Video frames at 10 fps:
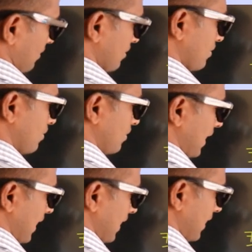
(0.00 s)
so
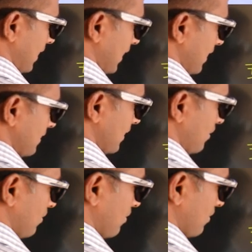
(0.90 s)
directly take
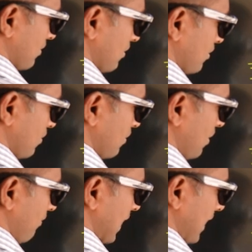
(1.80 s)
0, so
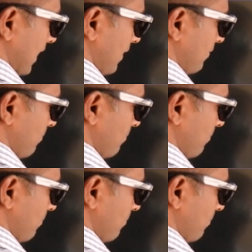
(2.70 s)
20.